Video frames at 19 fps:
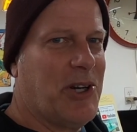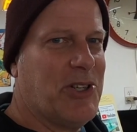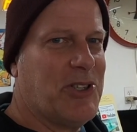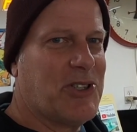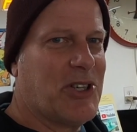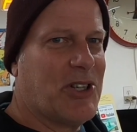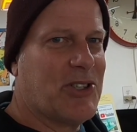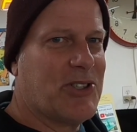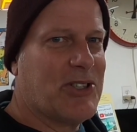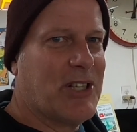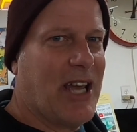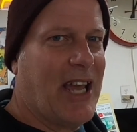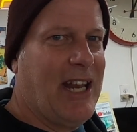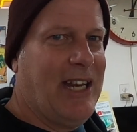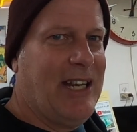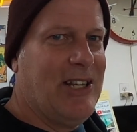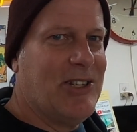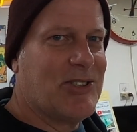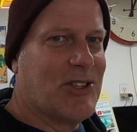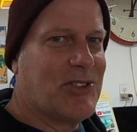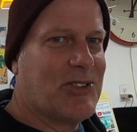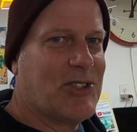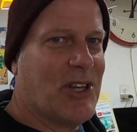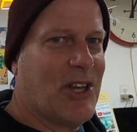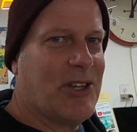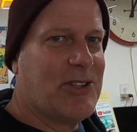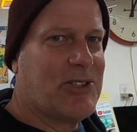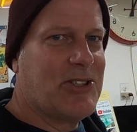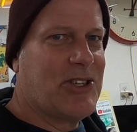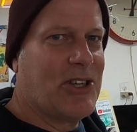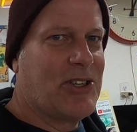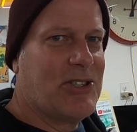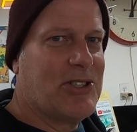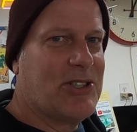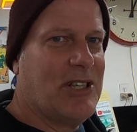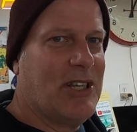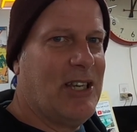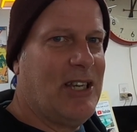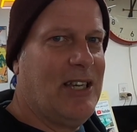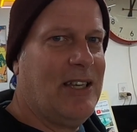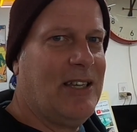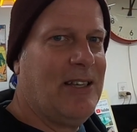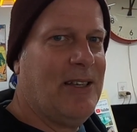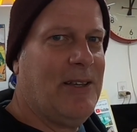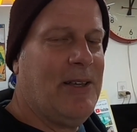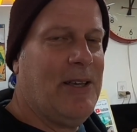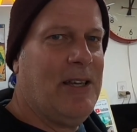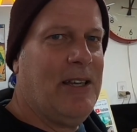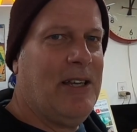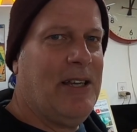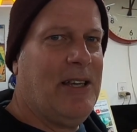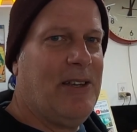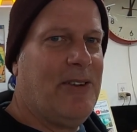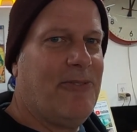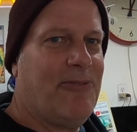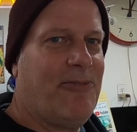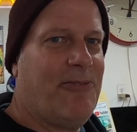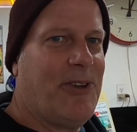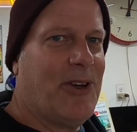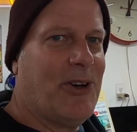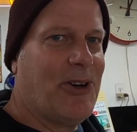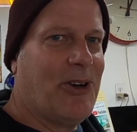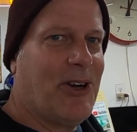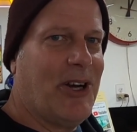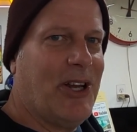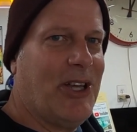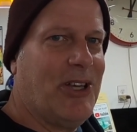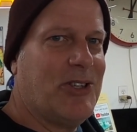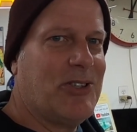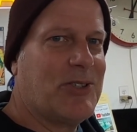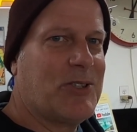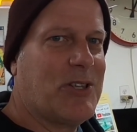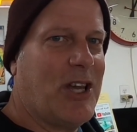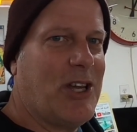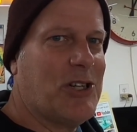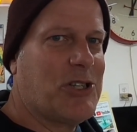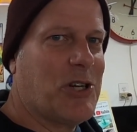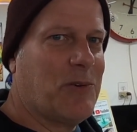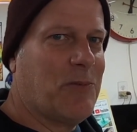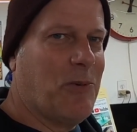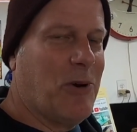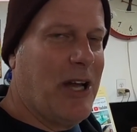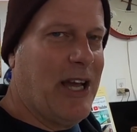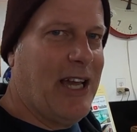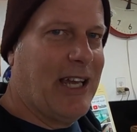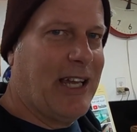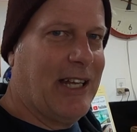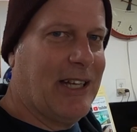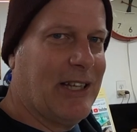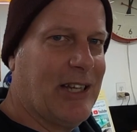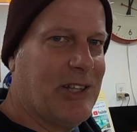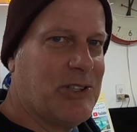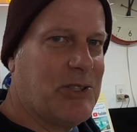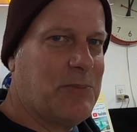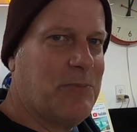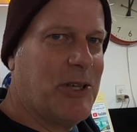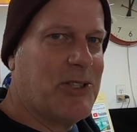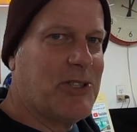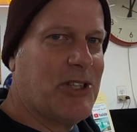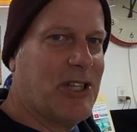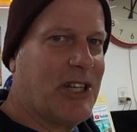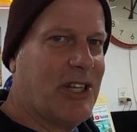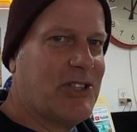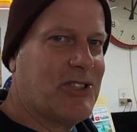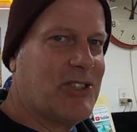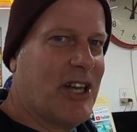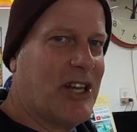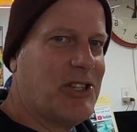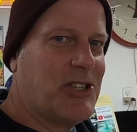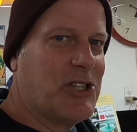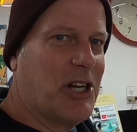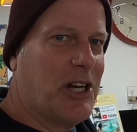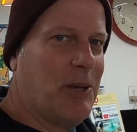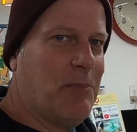He's in his 90s. It's a 60 Fury station wagon that's missing its engine.